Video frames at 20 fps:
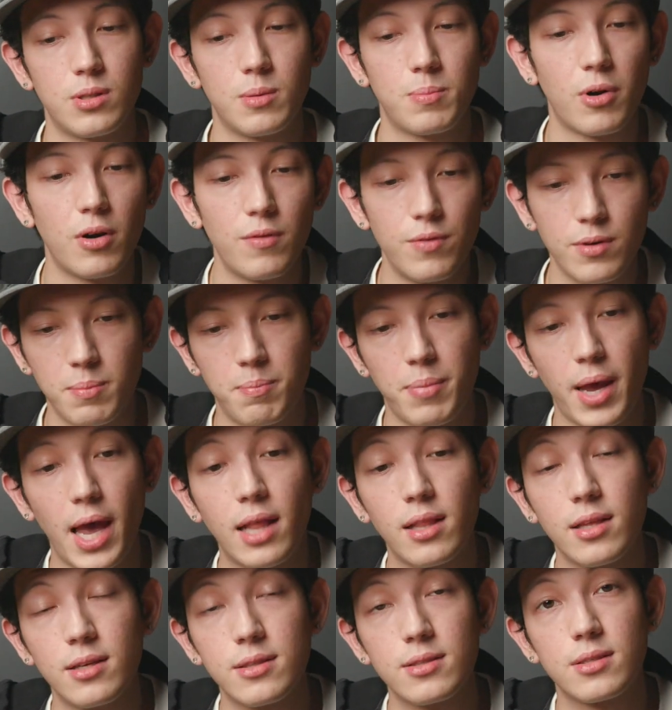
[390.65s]
the perfect
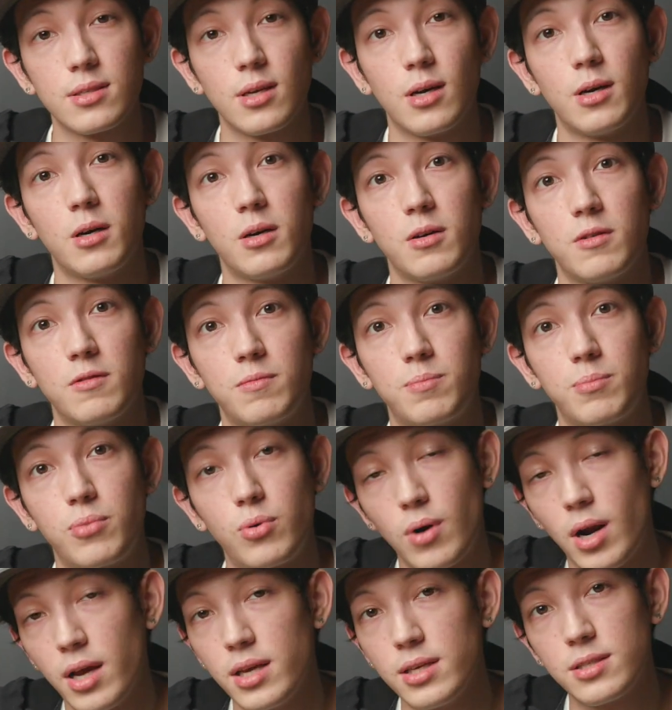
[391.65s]
balance of
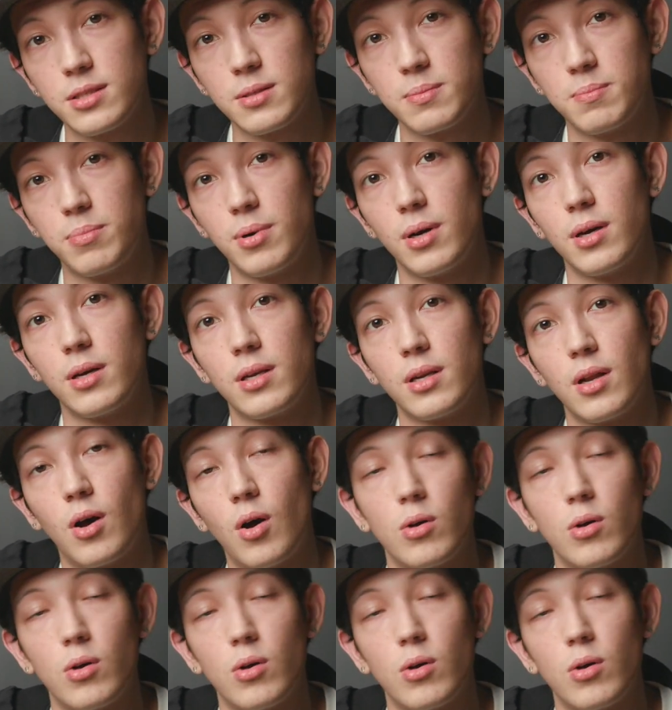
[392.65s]
price but